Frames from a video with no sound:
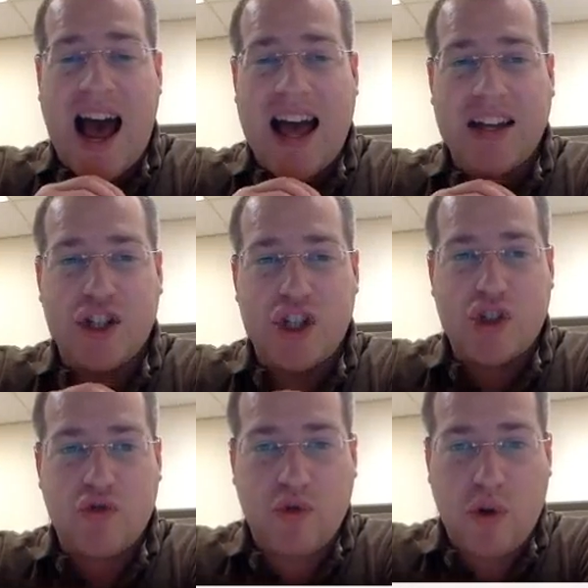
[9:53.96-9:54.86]
I
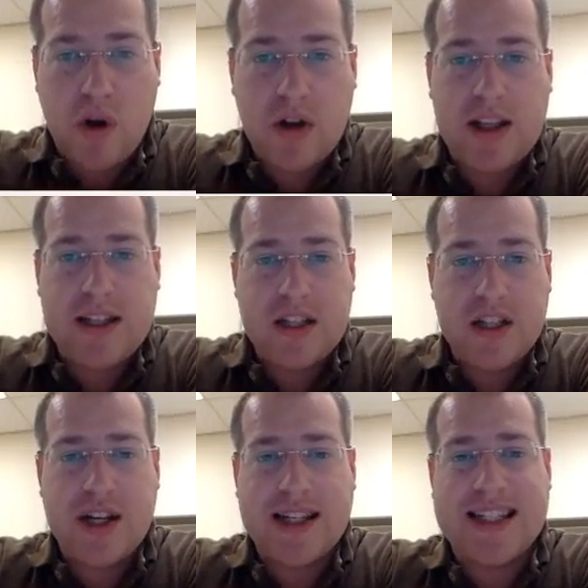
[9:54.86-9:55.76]
strongly
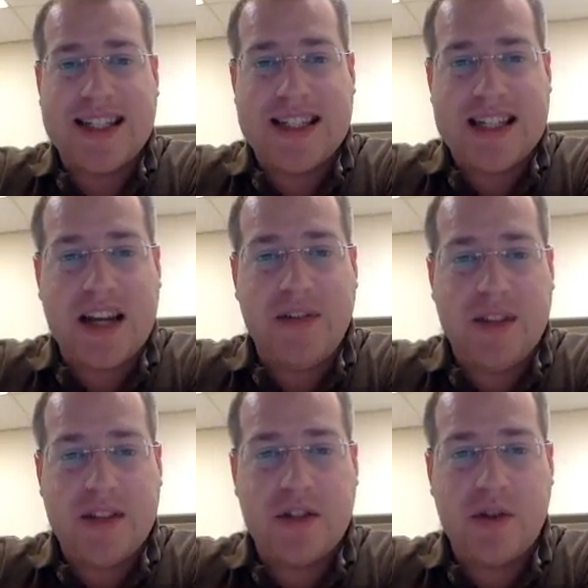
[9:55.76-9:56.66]
suggest instead of
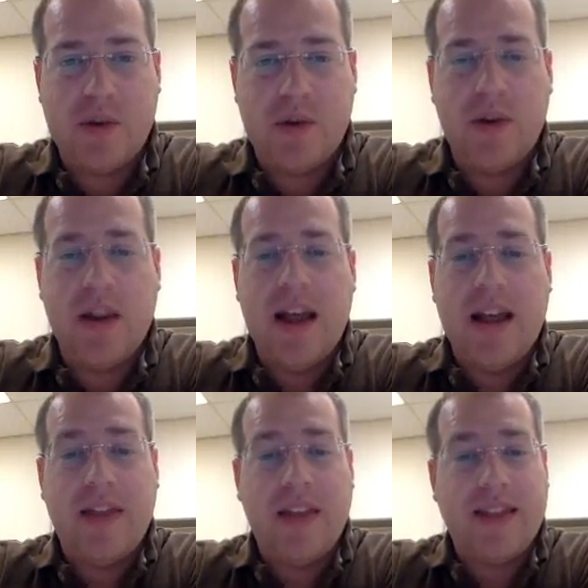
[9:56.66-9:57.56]
this tool,
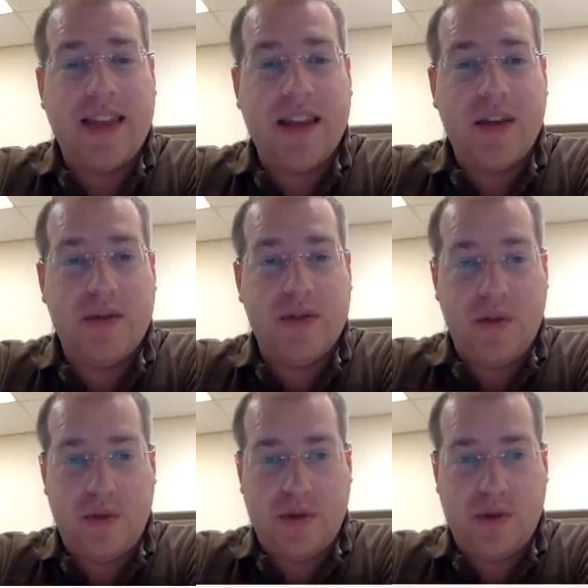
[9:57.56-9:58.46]
that they use
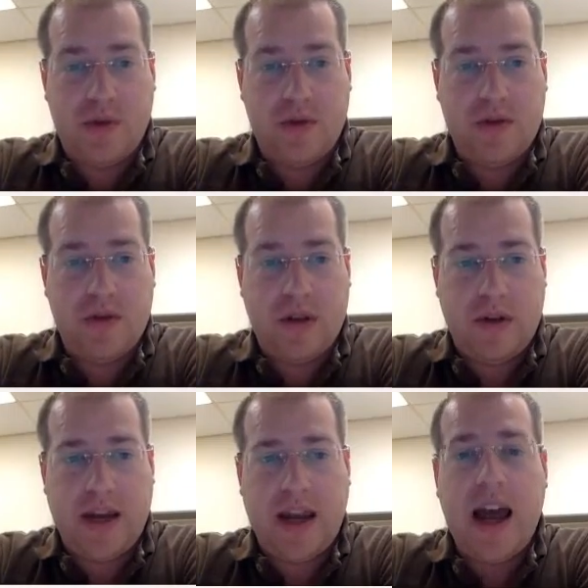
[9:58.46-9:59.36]
Noodle Tool.
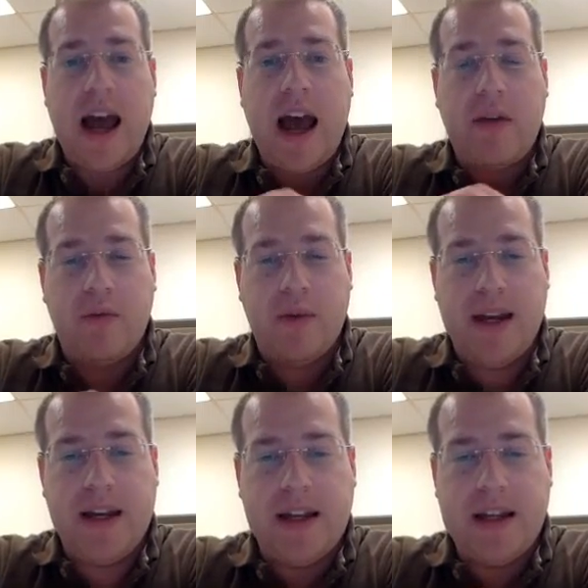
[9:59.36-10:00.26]
Okay, I
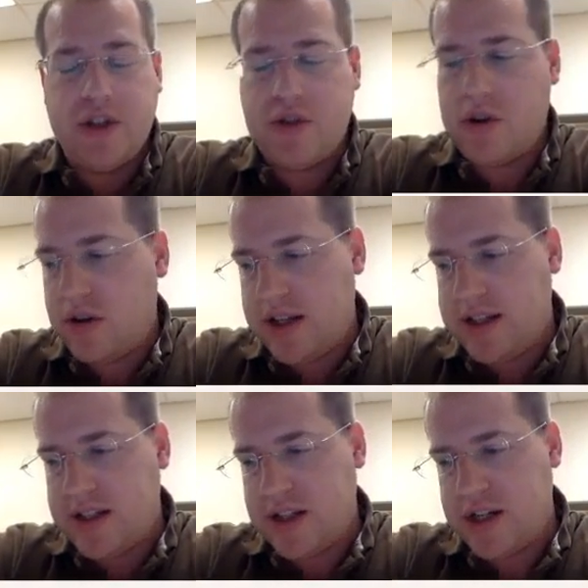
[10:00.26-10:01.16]
really strongly
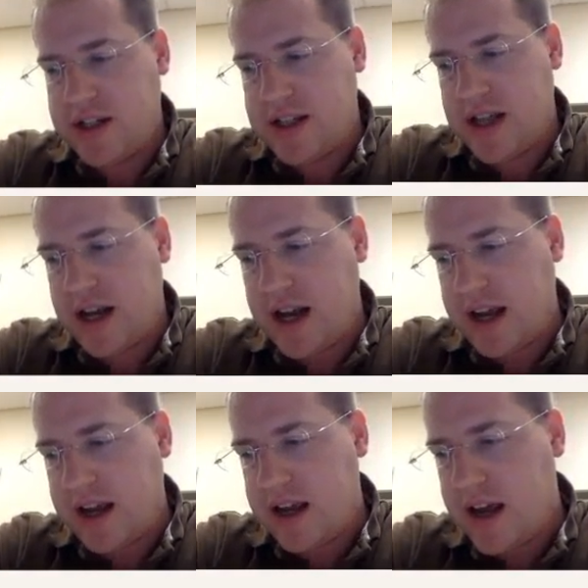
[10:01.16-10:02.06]
suggest that. I
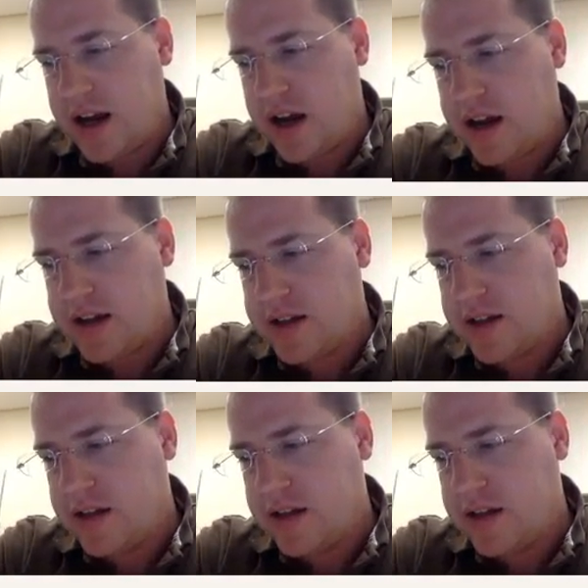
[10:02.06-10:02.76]
cannot